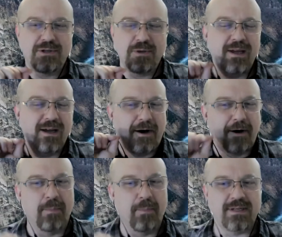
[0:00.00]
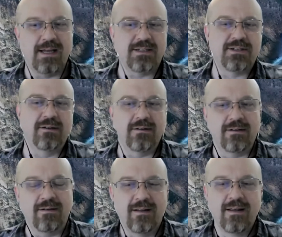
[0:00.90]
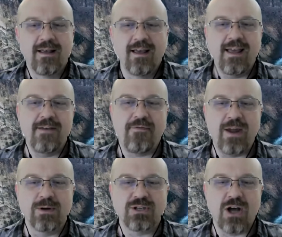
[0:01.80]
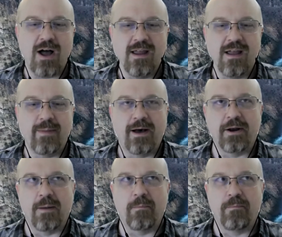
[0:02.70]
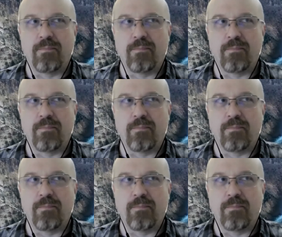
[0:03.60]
to be 100% certain. If they were talking about a